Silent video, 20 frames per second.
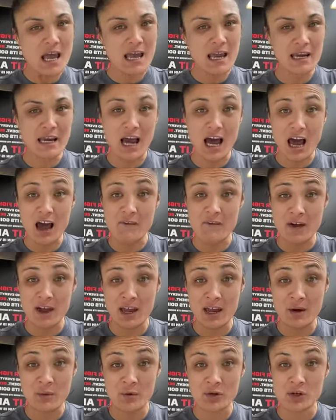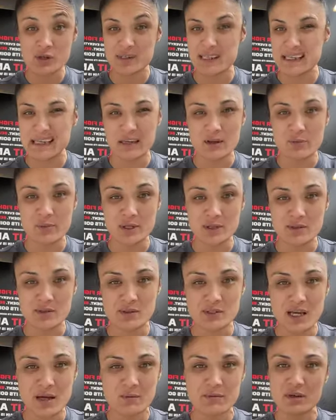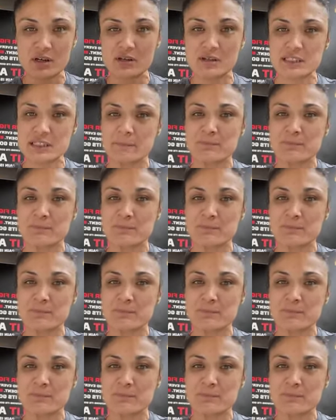and half HIIT. We're using kettlebells or dumbbells.